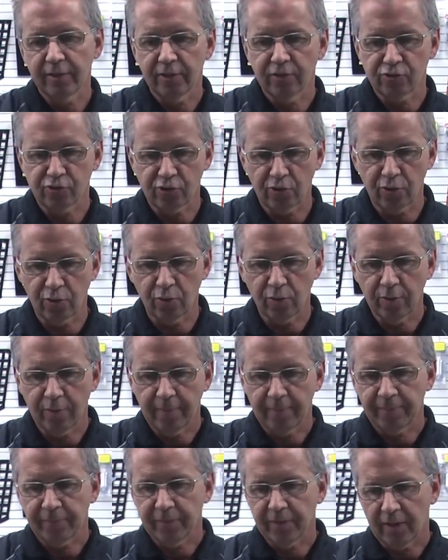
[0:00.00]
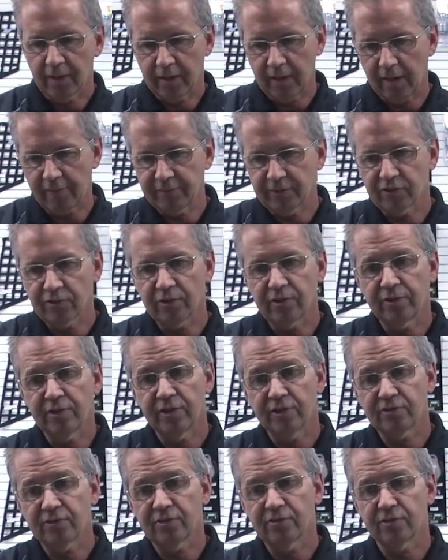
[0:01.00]
So obviously
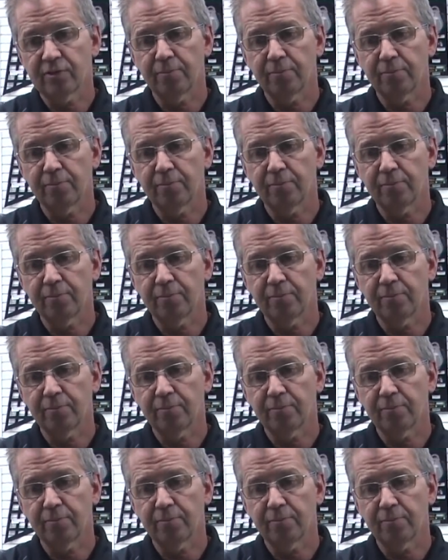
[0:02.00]
this is